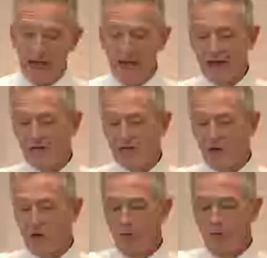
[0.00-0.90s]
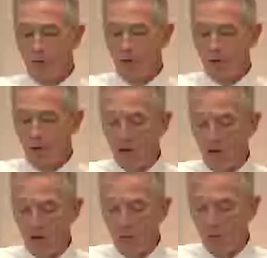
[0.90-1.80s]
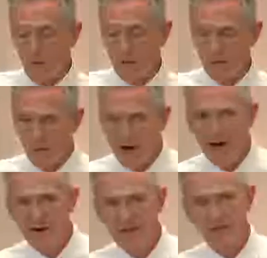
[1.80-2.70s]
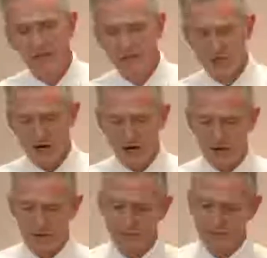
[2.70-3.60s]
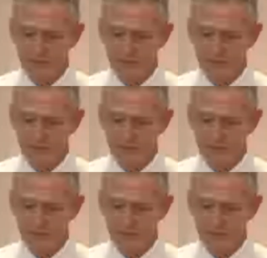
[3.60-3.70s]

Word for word: And so where prayer is concerned,